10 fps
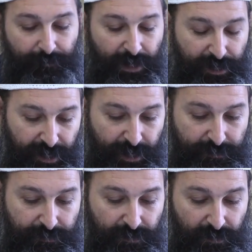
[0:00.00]

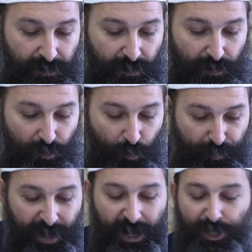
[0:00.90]
achet
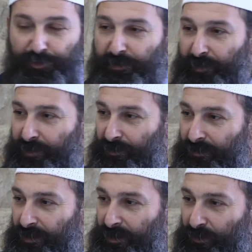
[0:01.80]
uperash mimeno.
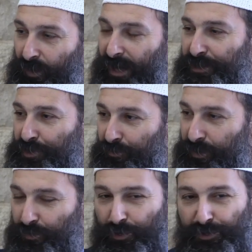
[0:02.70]
Why is your
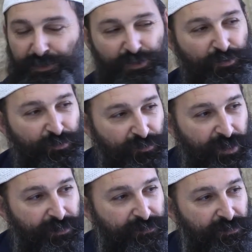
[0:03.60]
reward so
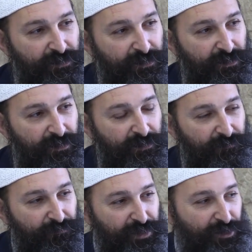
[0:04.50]
great?
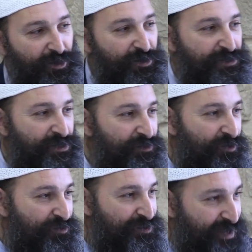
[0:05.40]
Because
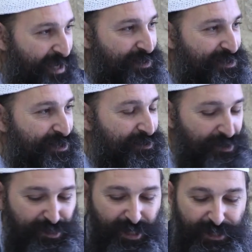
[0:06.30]
you tasted
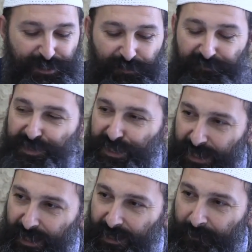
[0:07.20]
the taste of
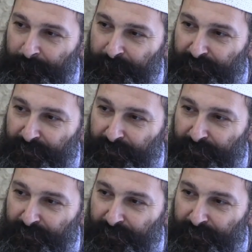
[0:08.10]
sin